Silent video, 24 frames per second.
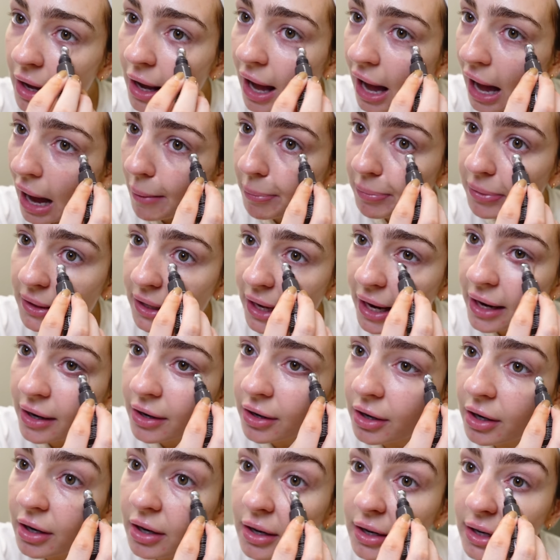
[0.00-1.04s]

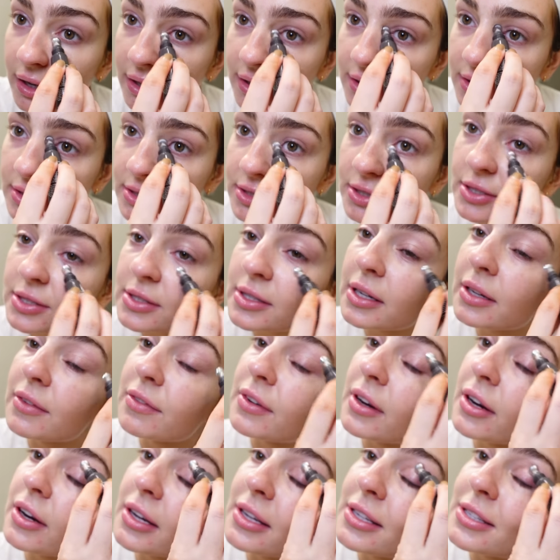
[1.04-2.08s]
applicator and it's just like
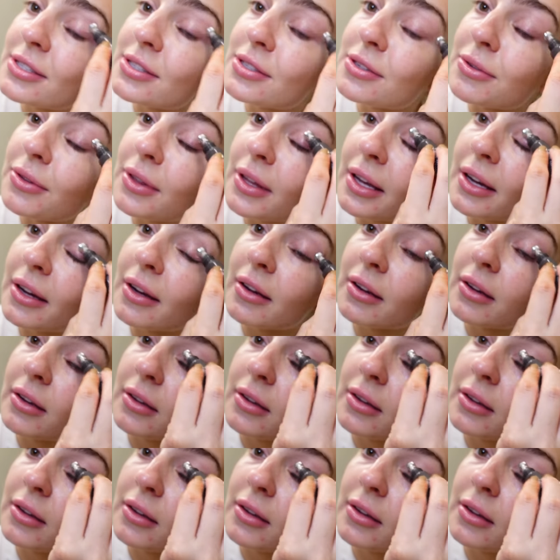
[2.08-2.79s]
very soothing.